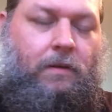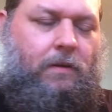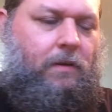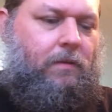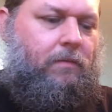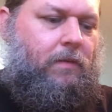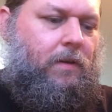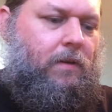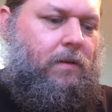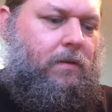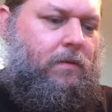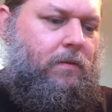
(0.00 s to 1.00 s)
of
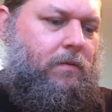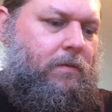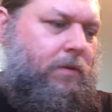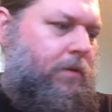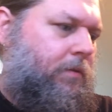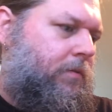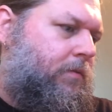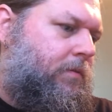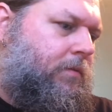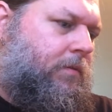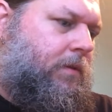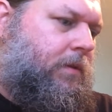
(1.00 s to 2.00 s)

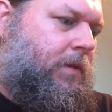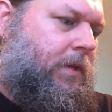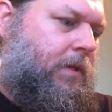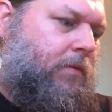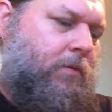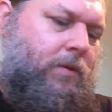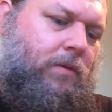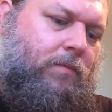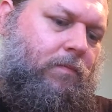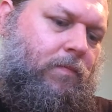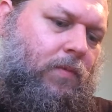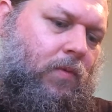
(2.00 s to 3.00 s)
juice in that, which is
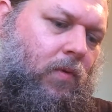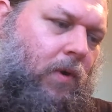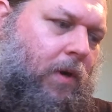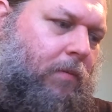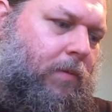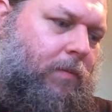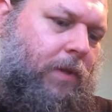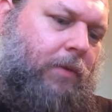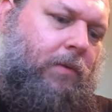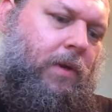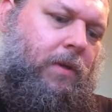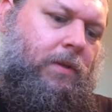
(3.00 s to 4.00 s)
probably
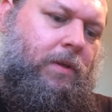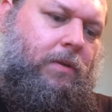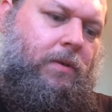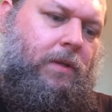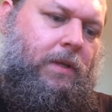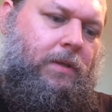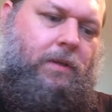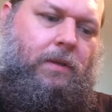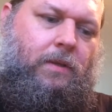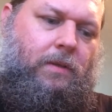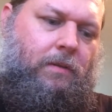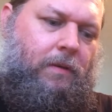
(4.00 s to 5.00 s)
what I'll do, unless it
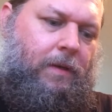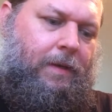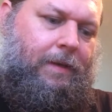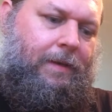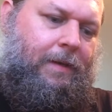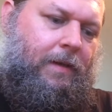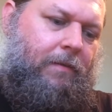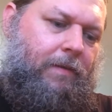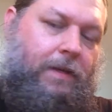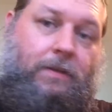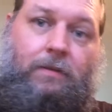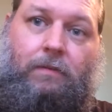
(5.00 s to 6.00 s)

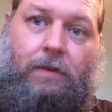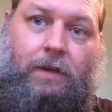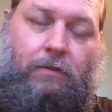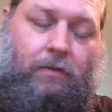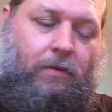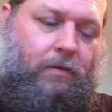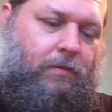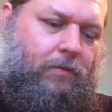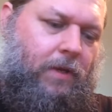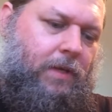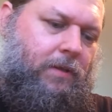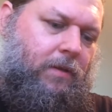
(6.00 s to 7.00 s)
affects the flavor
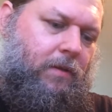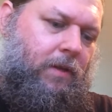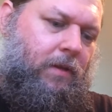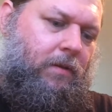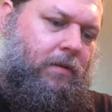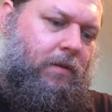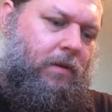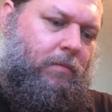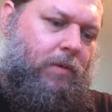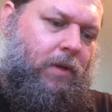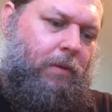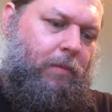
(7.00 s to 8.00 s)
drastically. Then I'll
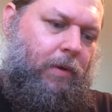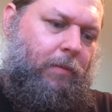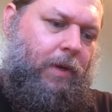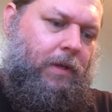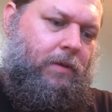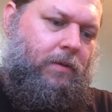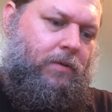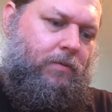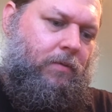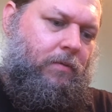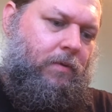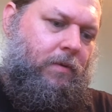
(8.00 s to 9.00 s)
probably put it back to the
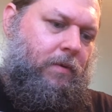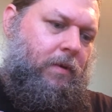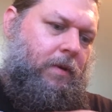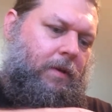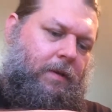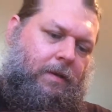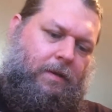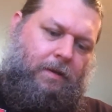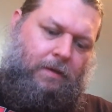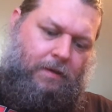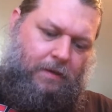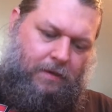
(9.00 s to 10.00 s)
short
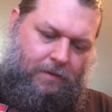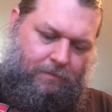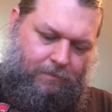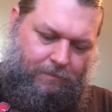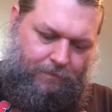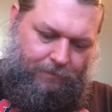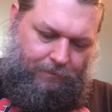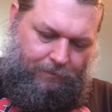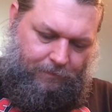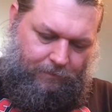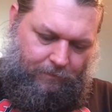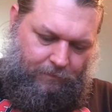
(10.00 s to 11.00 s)
one.
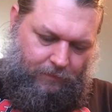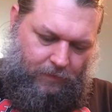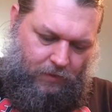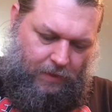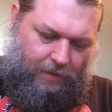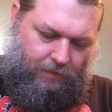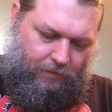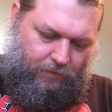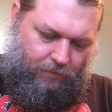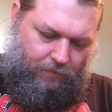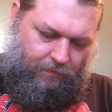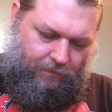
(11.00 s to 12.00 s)
Try out the
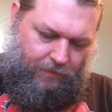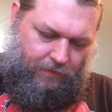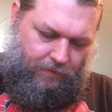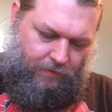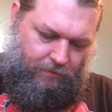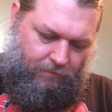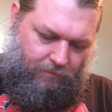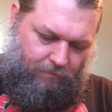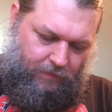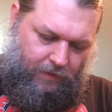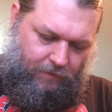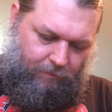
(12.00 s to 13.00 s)
short one first,
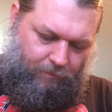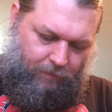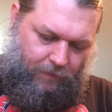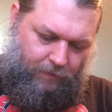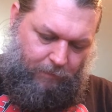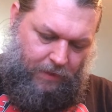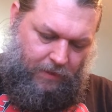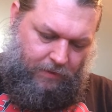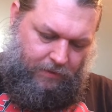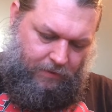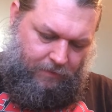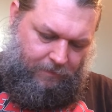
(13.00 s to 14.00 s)
make a comparison.